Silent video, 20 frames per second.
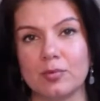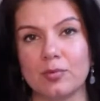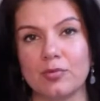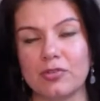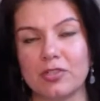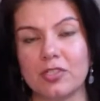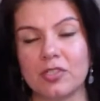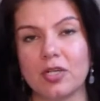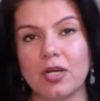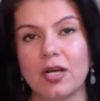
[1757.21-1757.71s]

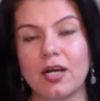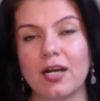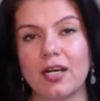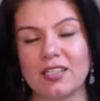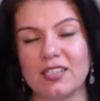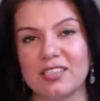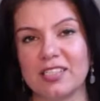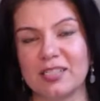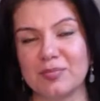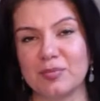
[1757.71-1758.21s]
moves into your
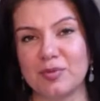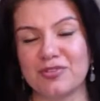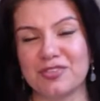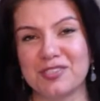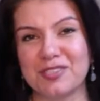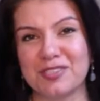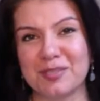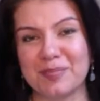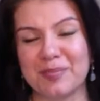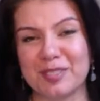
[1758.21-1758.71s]
heart, and then
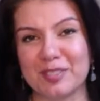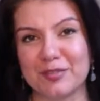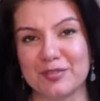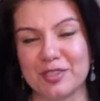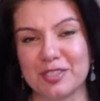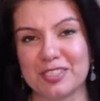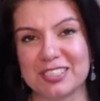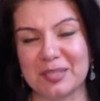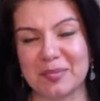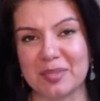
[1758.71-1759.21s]
moves into the pit of
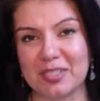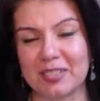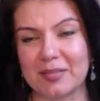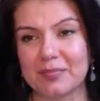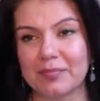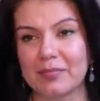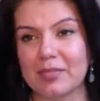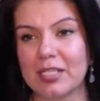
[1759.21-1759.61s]
your stomach.